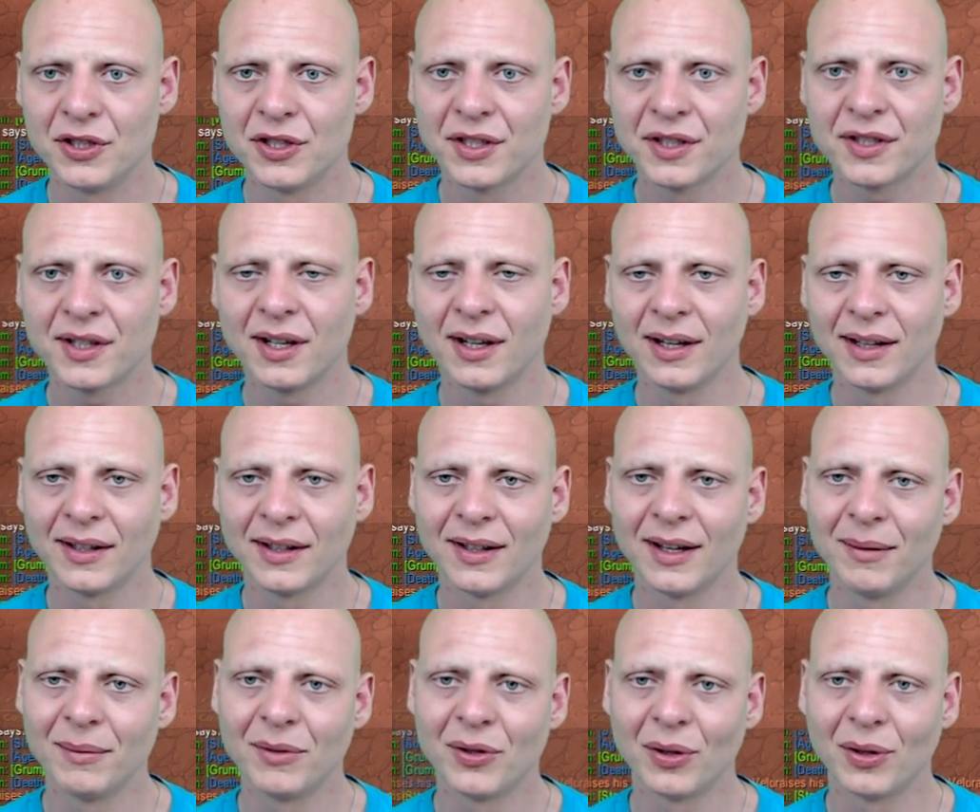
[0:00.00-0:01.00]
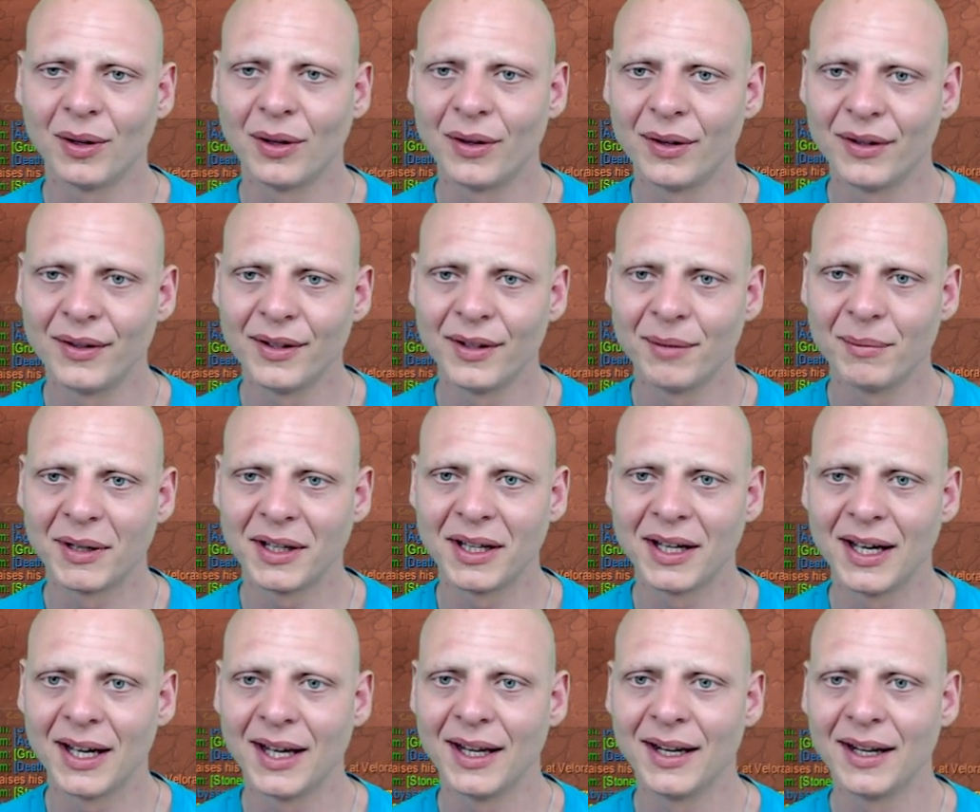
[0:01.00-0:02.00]
you just click them to learn them
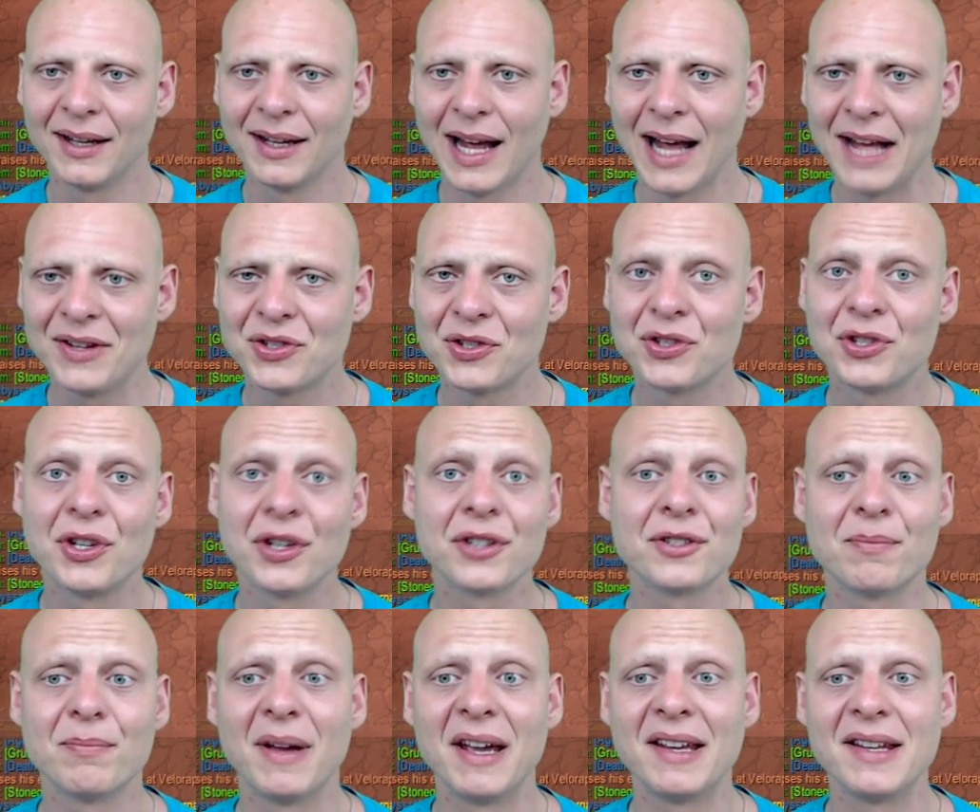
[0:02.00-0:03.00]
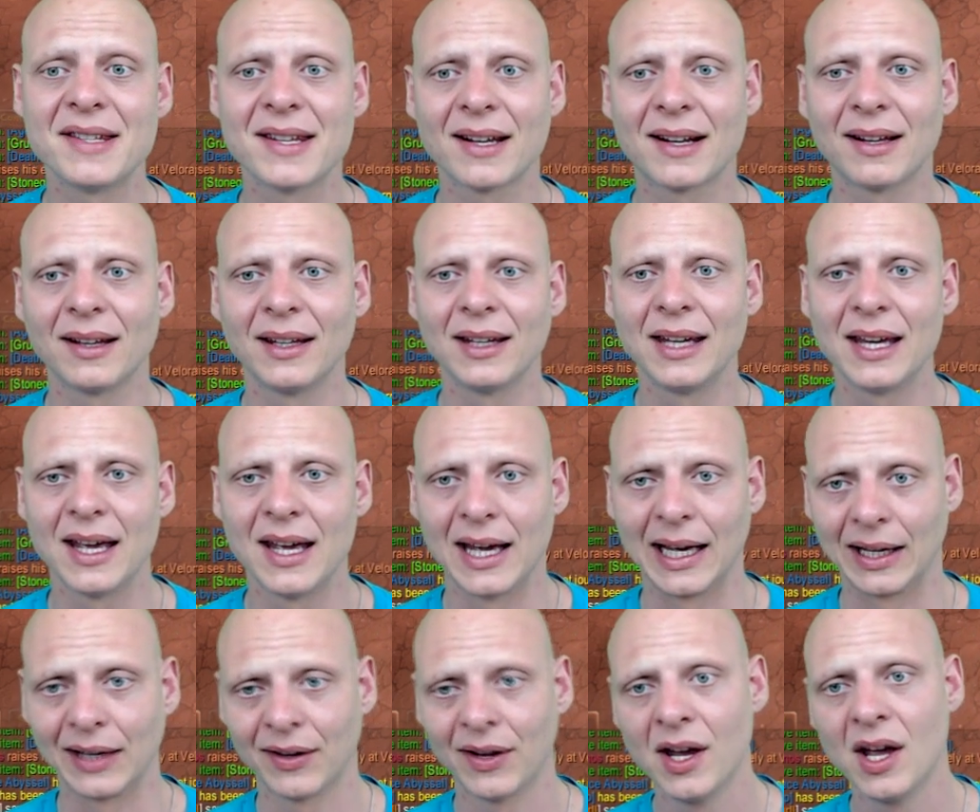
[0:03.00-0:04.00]
again, and that's just basically
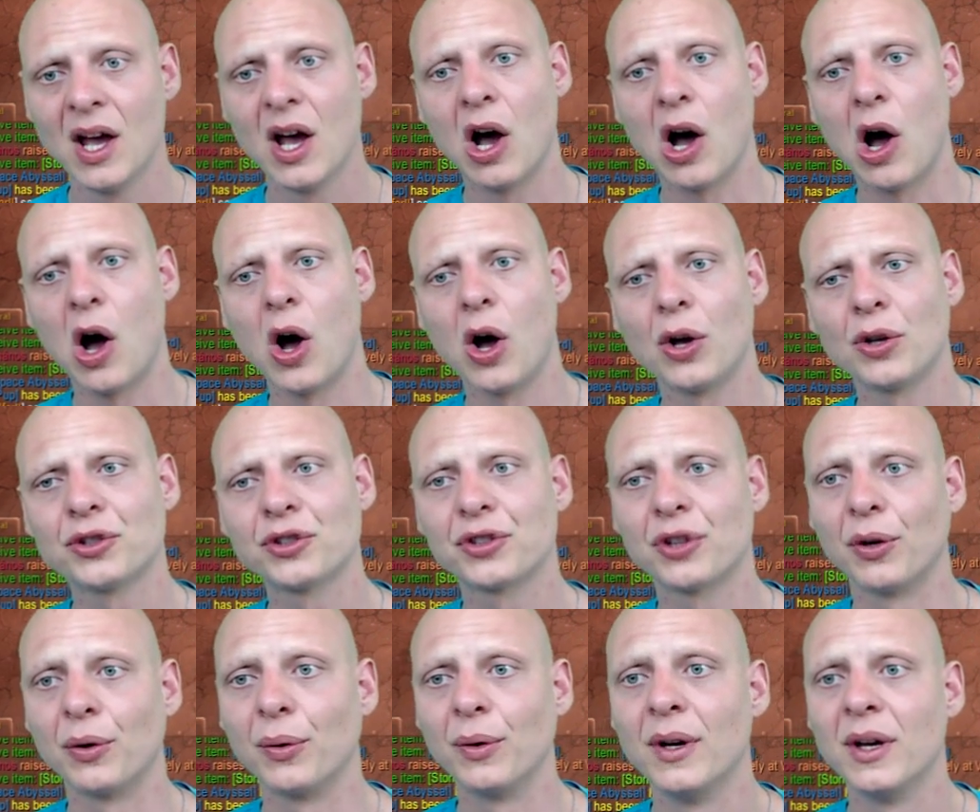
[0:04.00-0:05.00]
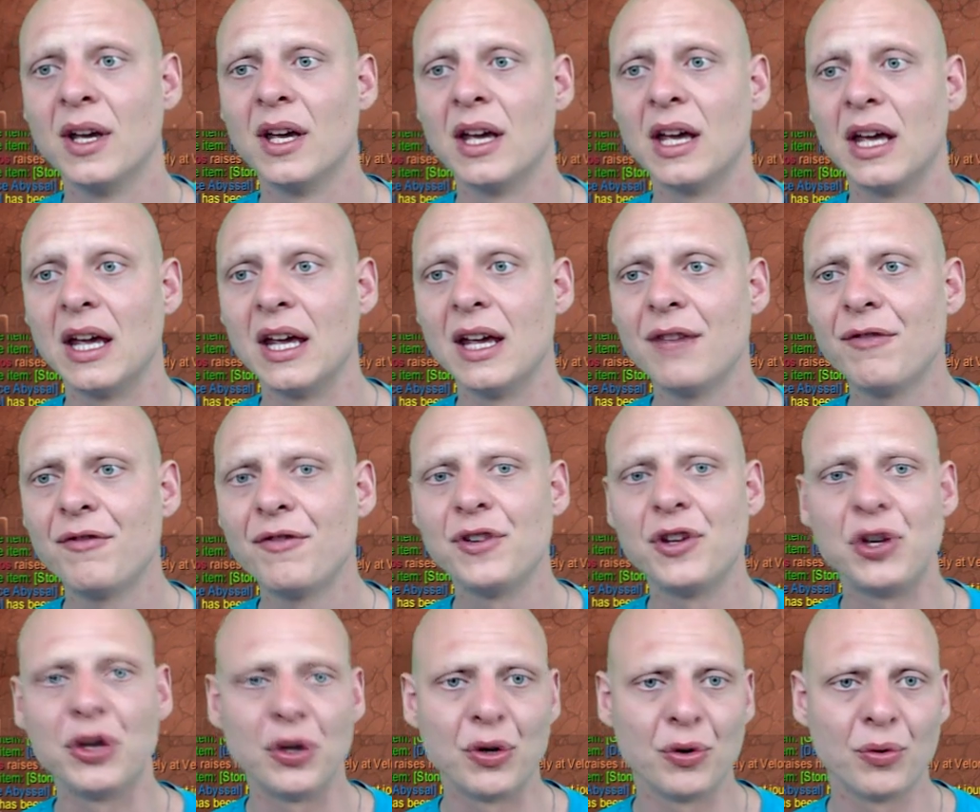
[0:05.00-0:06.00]
it. Also,
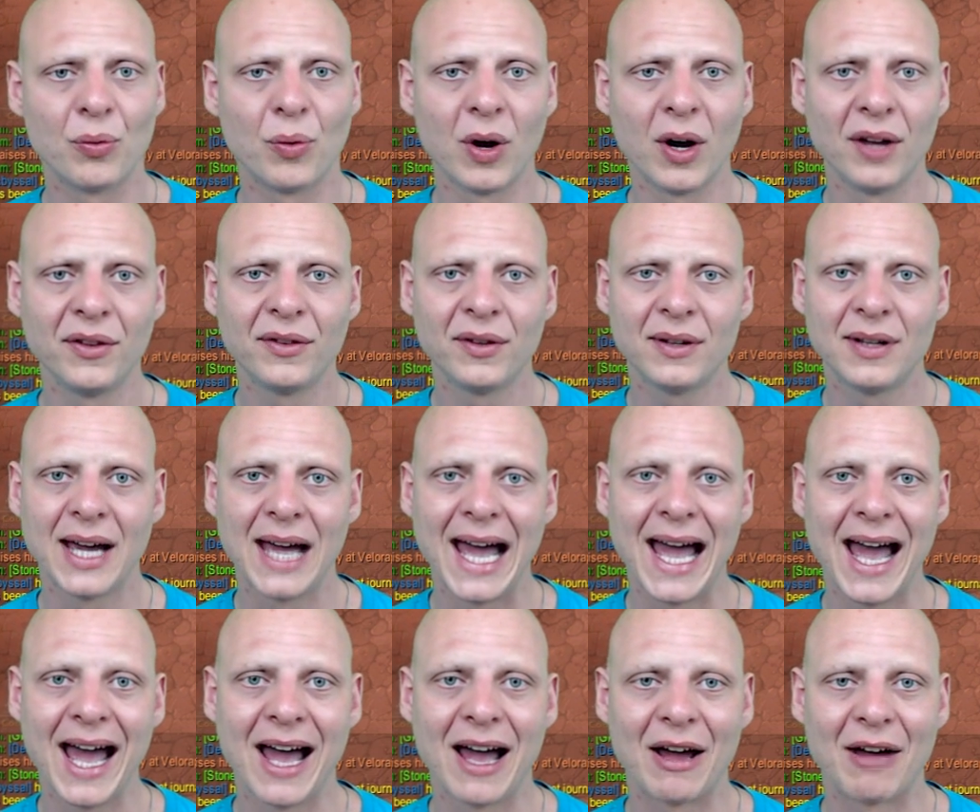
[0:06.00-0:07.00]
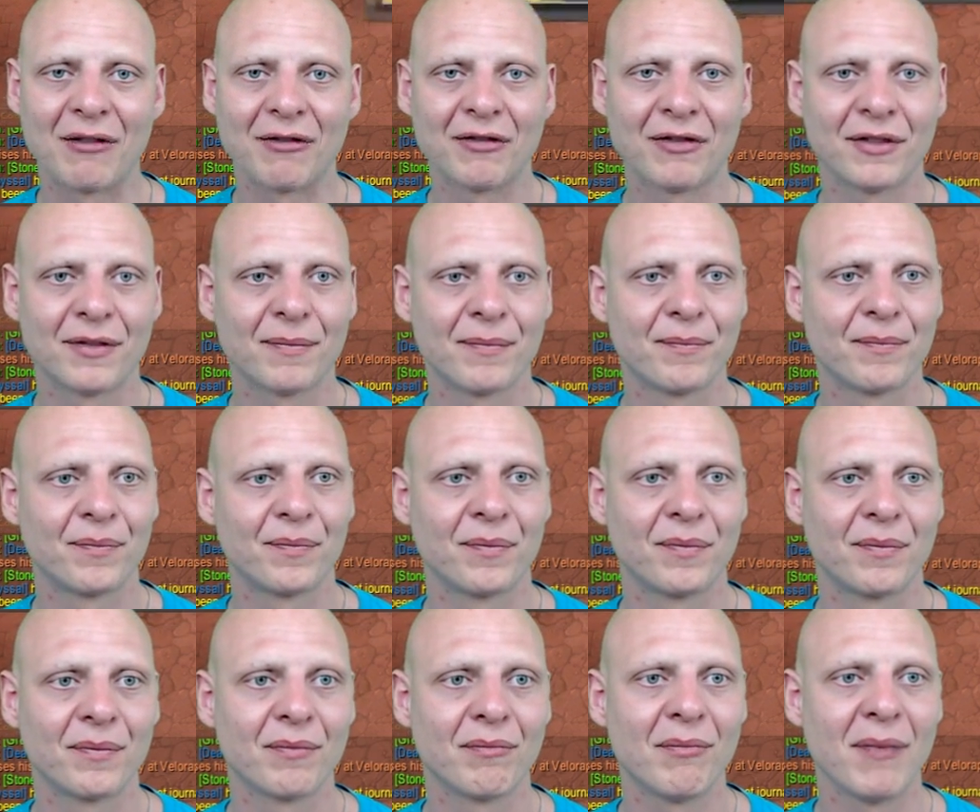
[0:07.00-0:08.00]
if you want to have
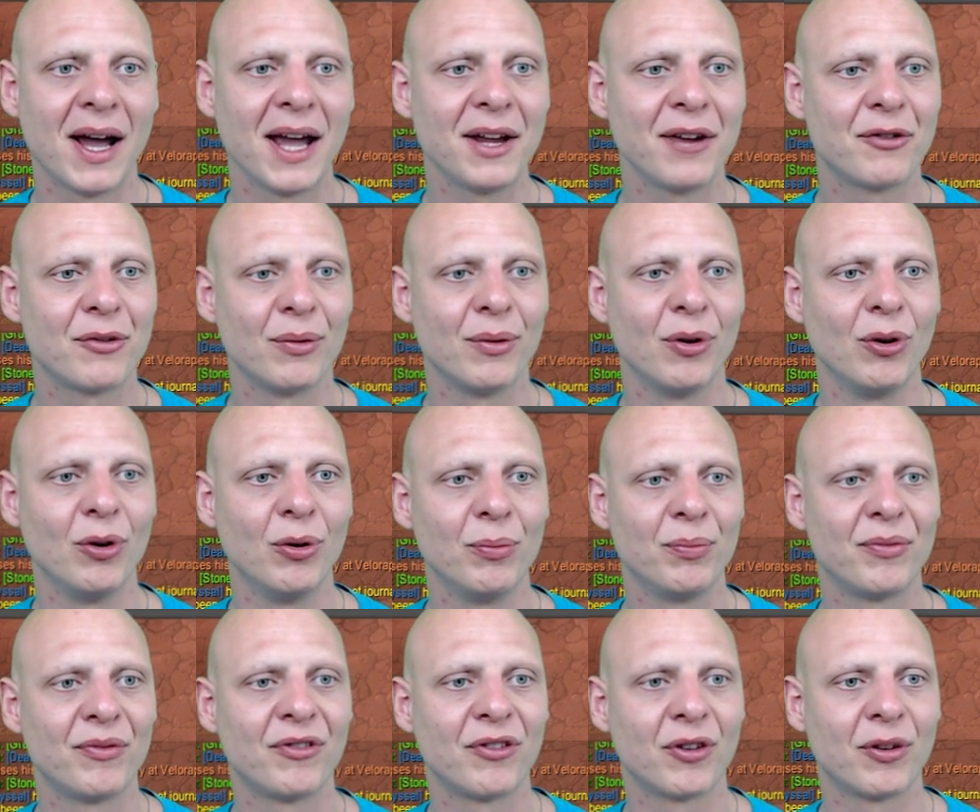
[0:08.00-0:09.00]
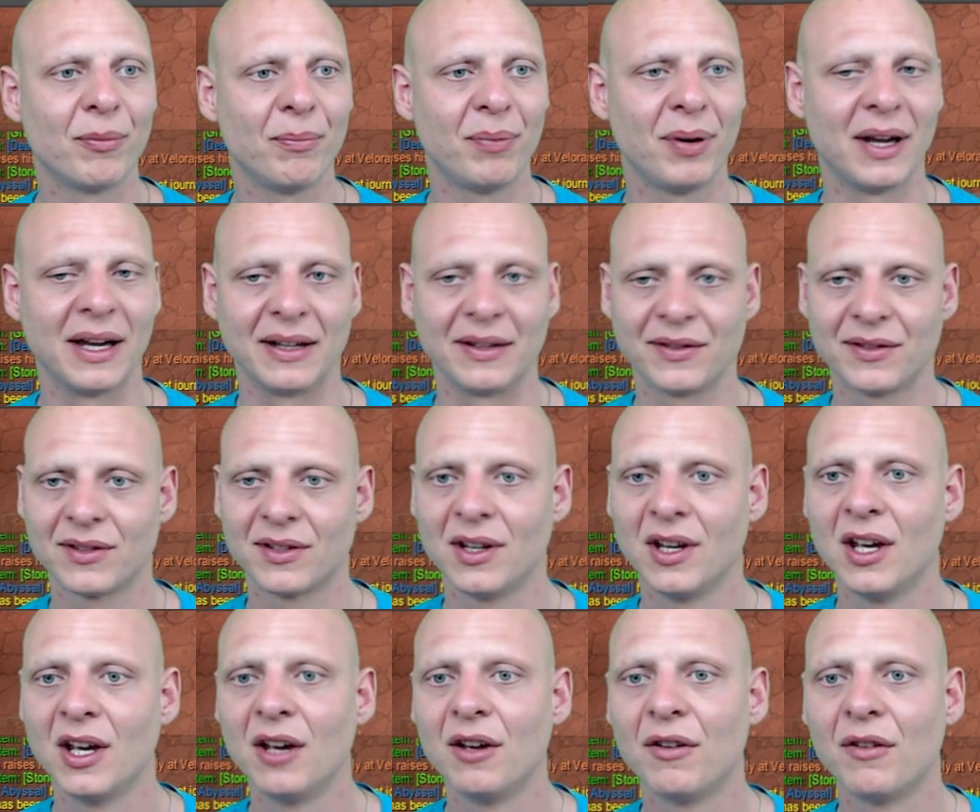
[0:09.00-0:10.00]
my group for pets,